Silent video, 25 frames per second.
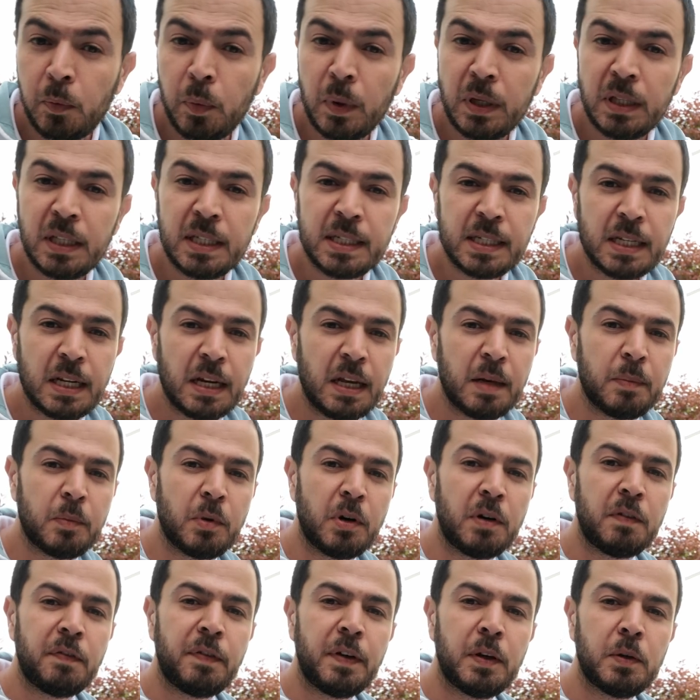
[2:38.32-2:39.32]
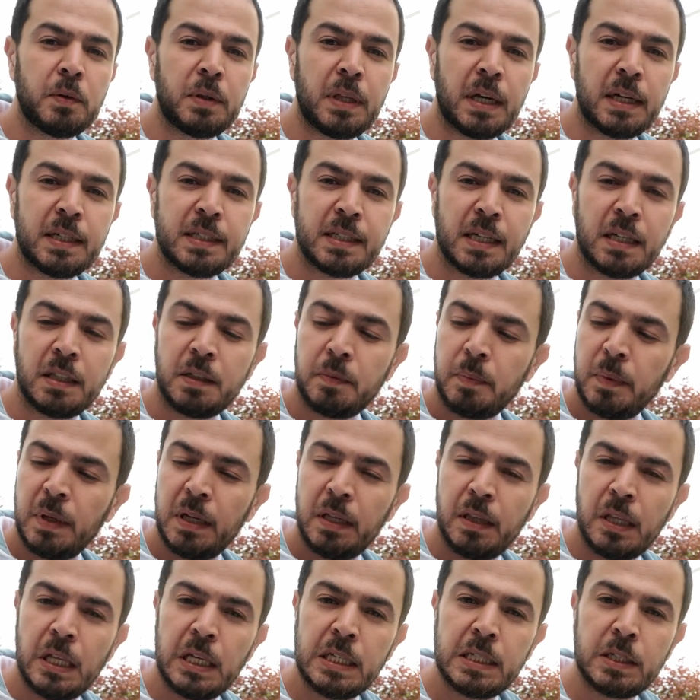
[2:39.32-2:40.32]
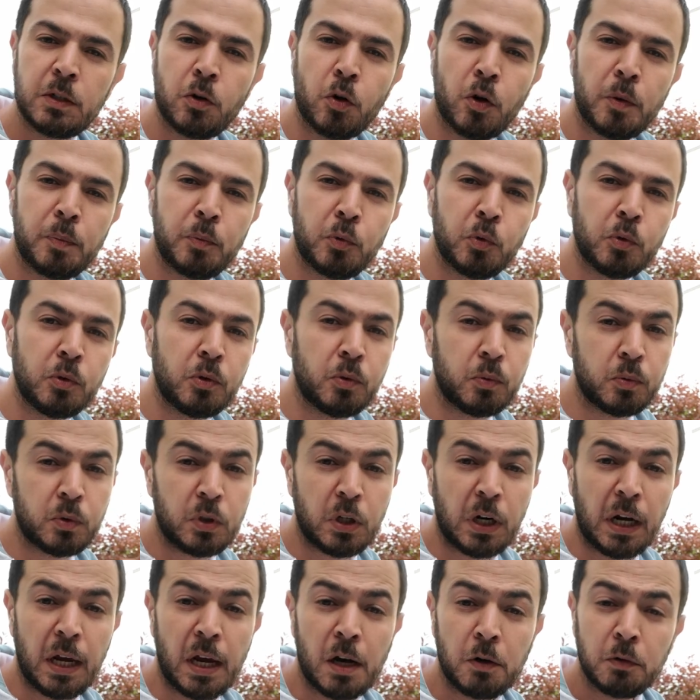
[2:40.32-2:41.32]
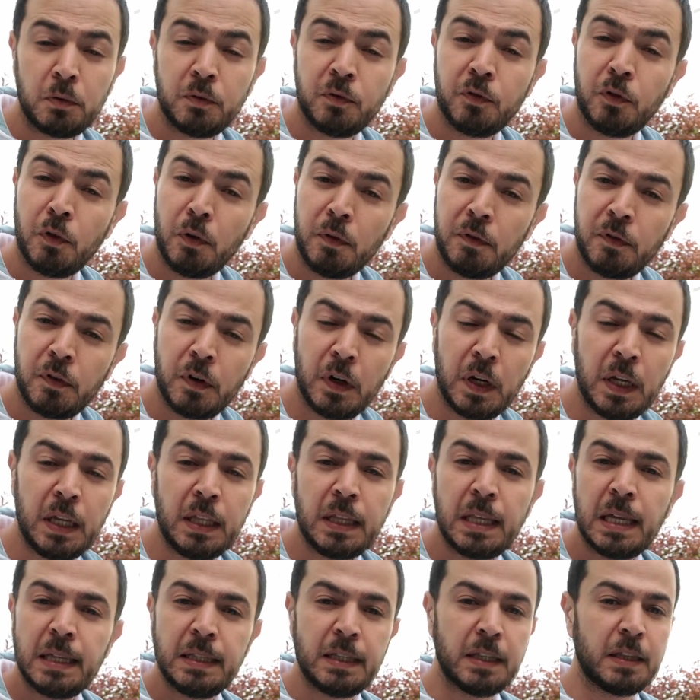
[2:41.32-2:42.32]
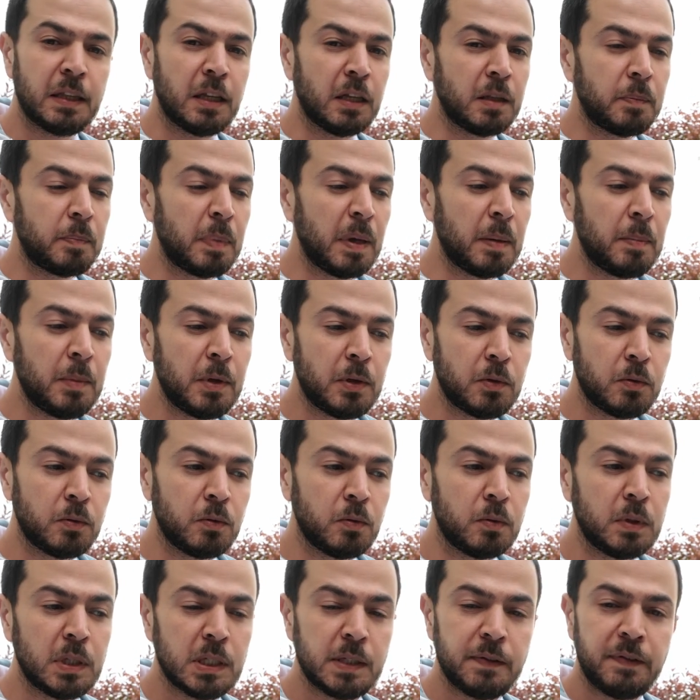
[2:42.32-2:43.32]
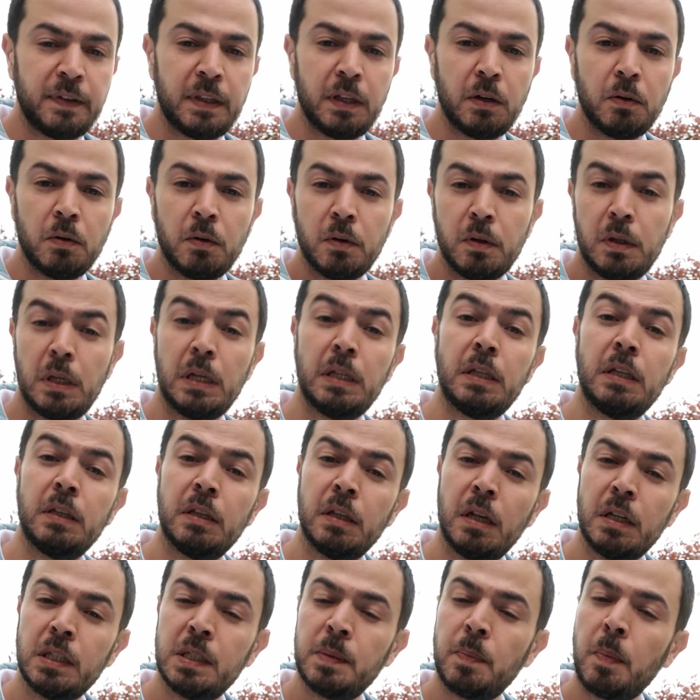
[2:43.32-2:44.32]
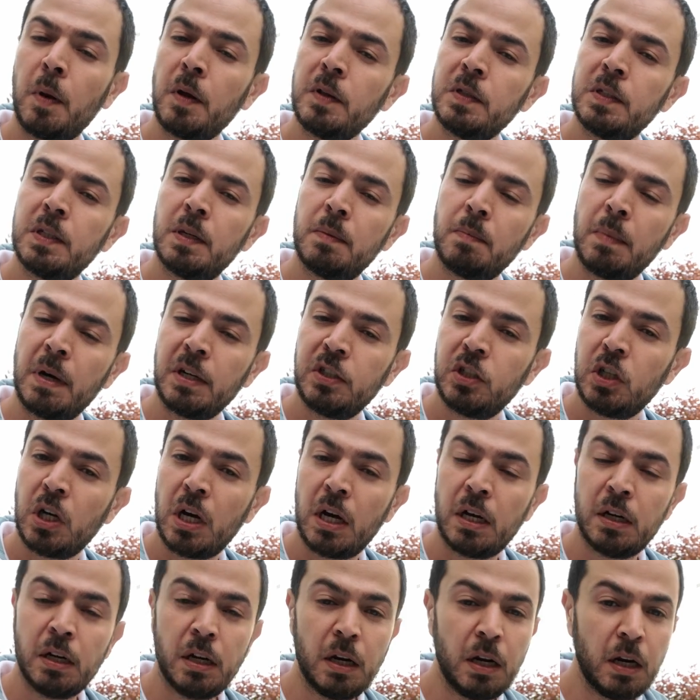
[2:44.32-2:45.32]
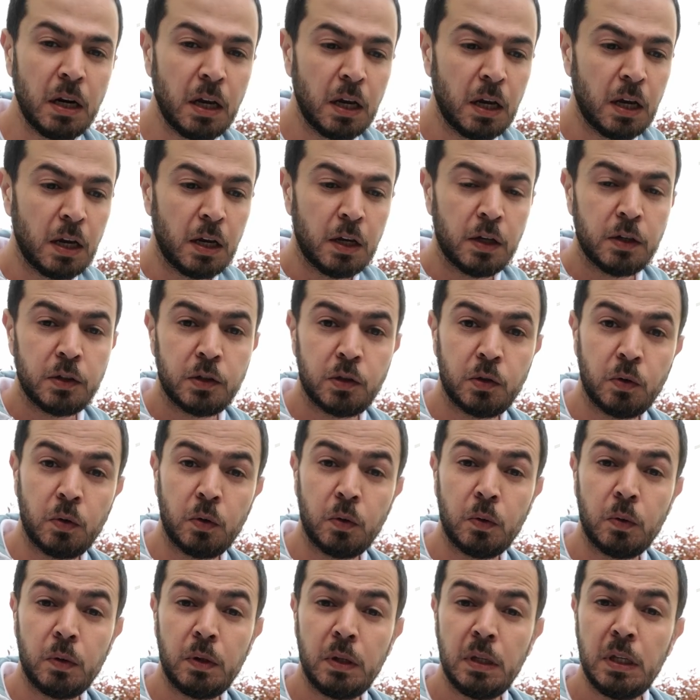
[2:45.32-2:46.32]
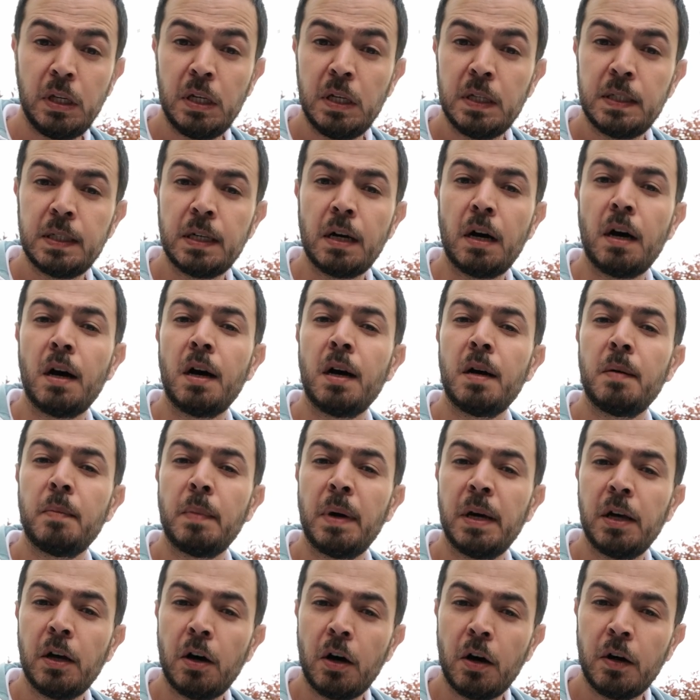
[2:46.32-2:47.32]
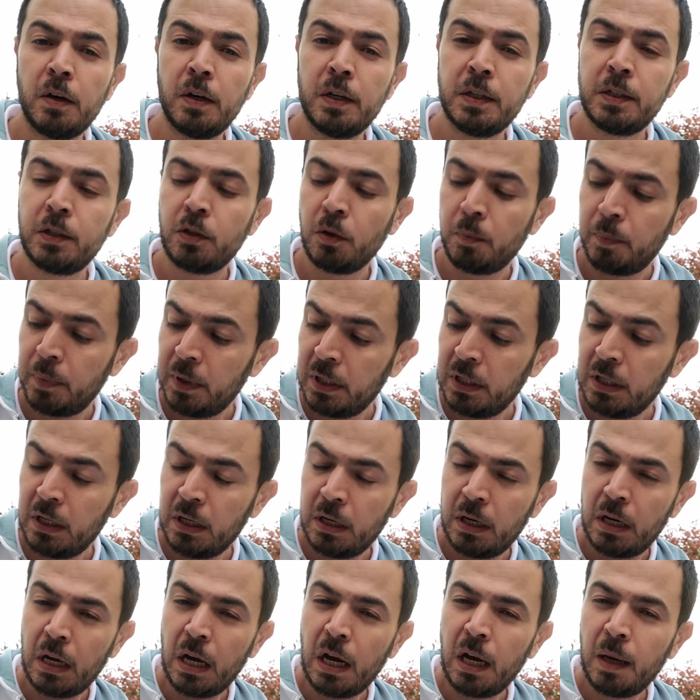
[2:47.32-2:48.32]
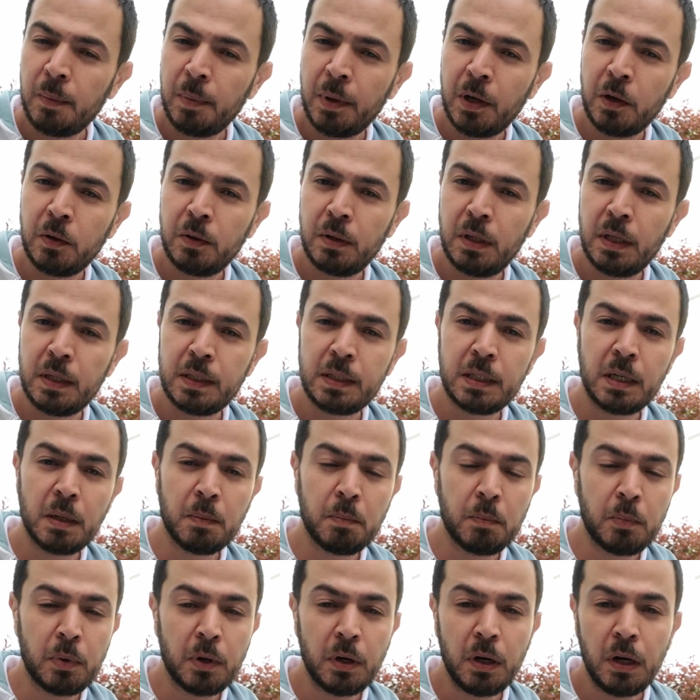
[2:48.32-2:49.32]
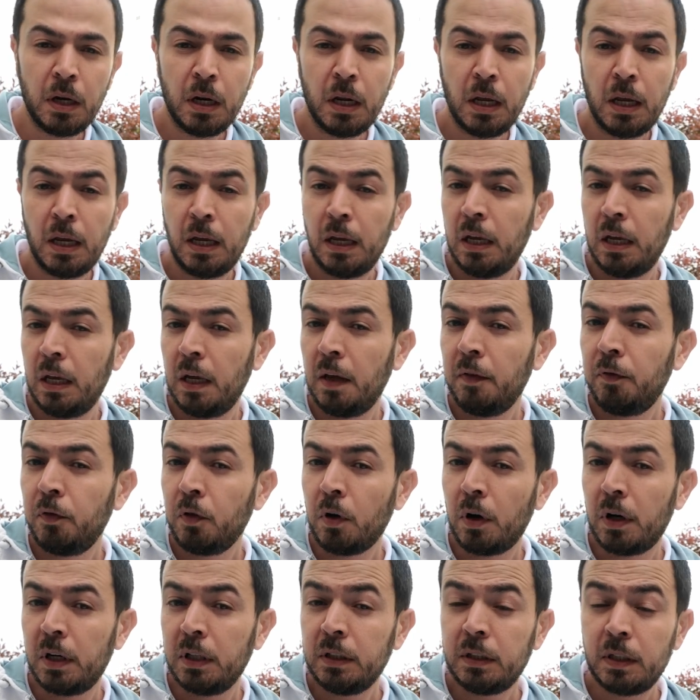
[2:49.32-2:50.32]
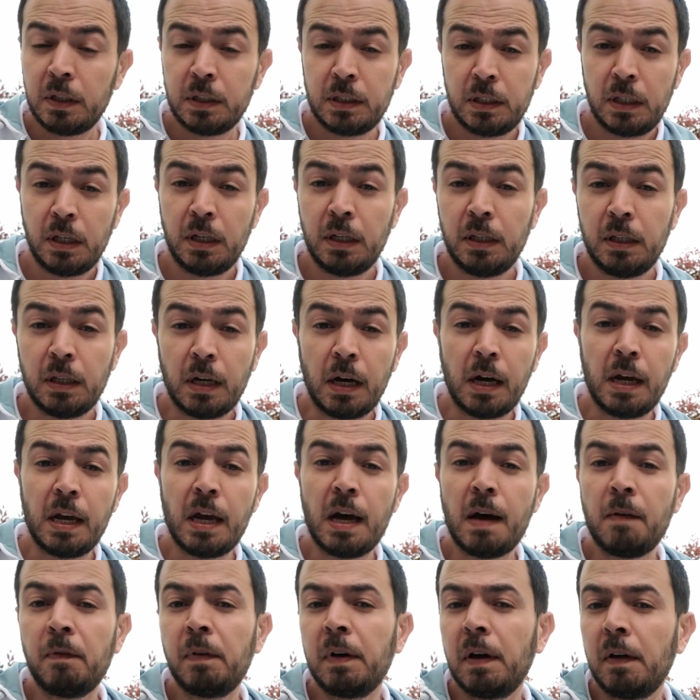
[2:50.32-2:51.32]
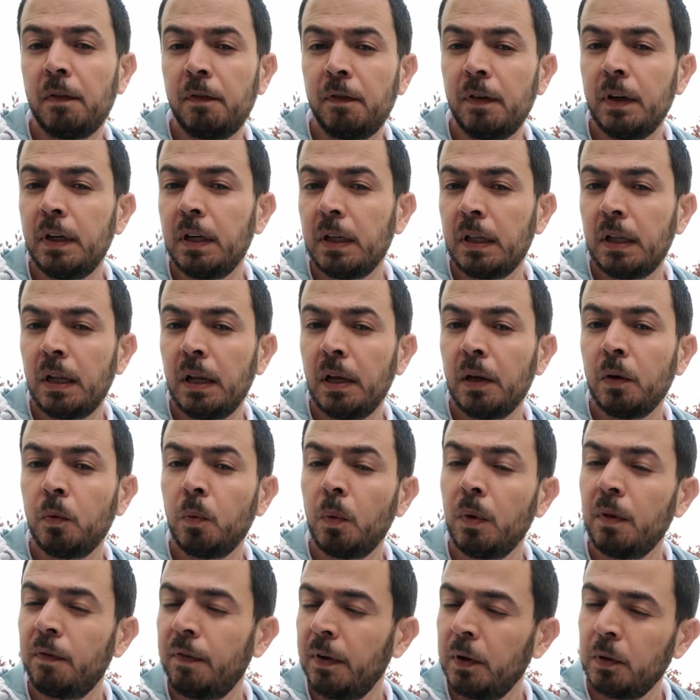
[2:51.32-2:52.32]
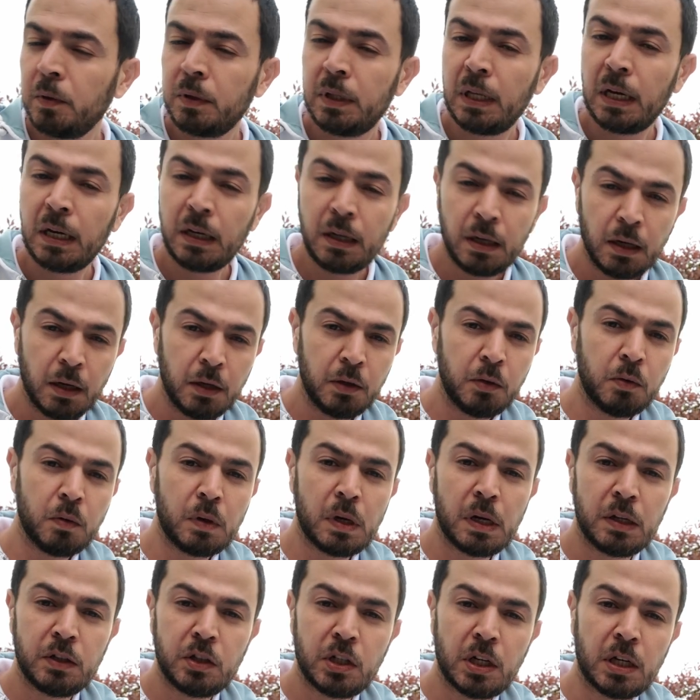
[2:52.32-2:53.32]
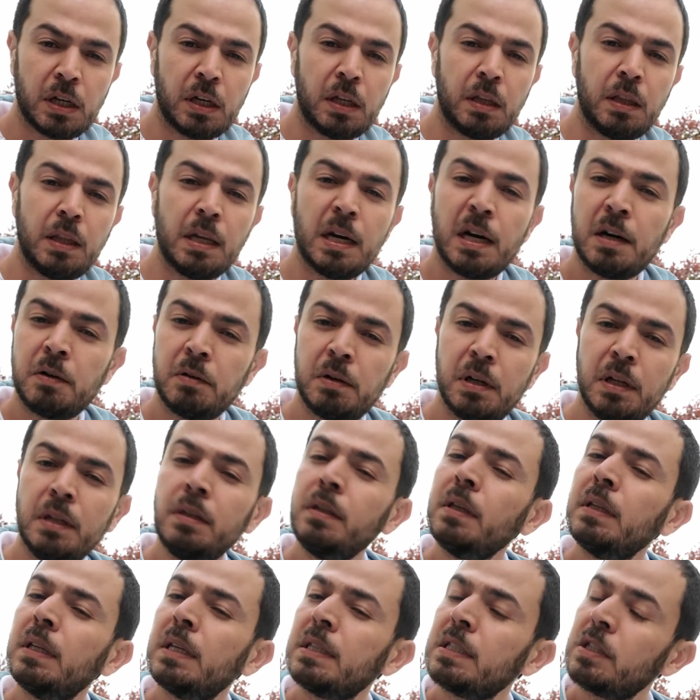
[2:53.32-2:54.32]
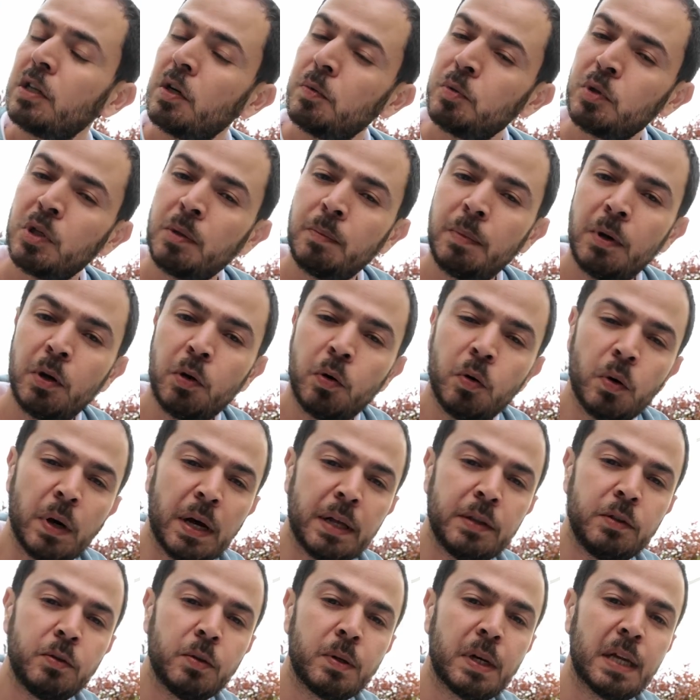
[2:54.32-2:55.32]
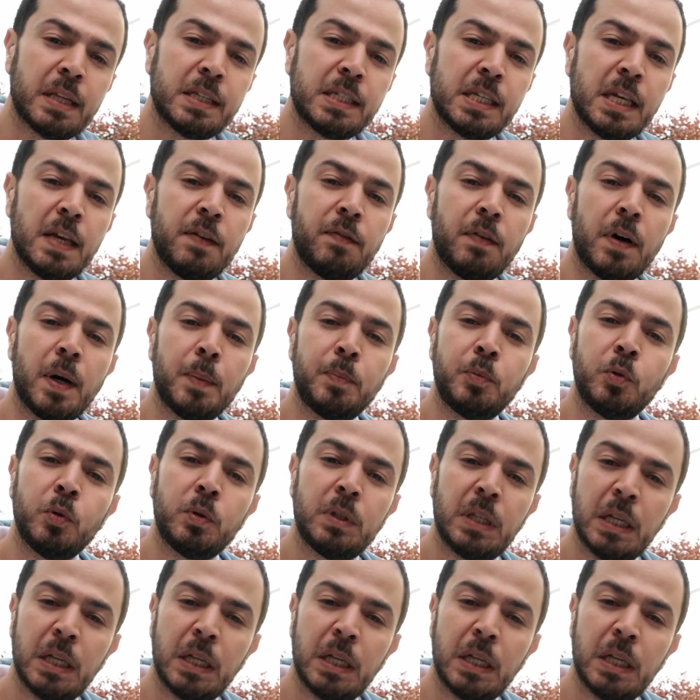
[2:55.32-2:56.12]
quick disclaimer, Feiyutech sent me this Scorp 2 to try out for free. They did not pay me to do this video, they did not sponsor my channel, so these are my honest opinion about this gimbal. If you are interested, I have an affiliate link with Feiyutech. You can check it down in the description below and you can save up to